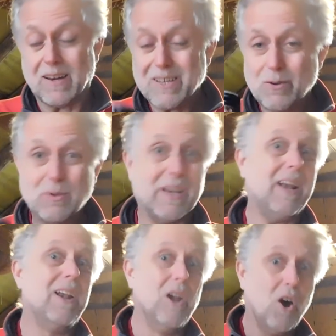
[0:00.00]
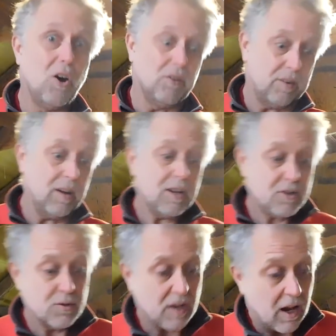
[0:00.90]
I use it a lot,
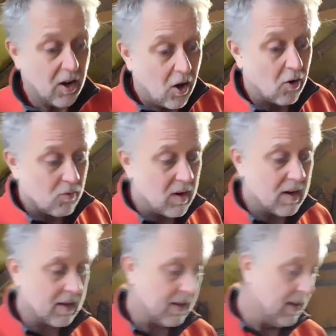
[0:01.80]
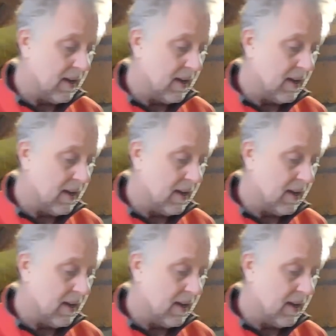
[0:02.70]
really.